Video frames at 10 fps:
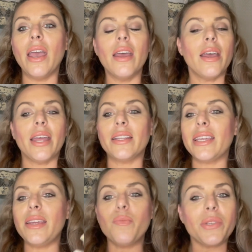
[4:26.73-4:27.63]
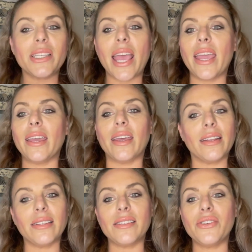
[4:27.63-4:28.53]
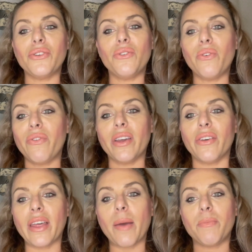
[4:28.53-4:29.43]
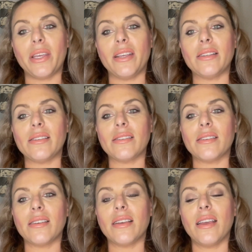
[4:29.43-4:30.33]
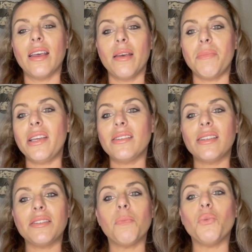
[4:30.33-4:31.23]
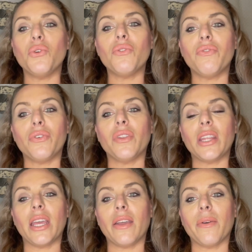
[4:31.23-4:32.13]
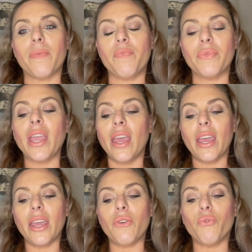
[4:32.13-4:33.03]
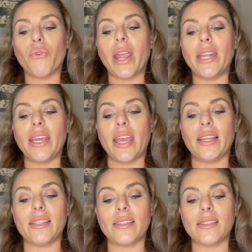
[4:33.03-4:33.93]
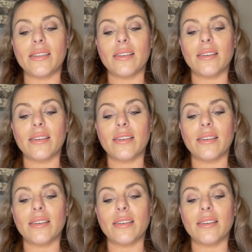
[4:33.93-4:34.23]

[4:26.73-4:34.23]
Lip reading: And keep saying it until you feel that peace, because it's a beautiful thing. It radiates.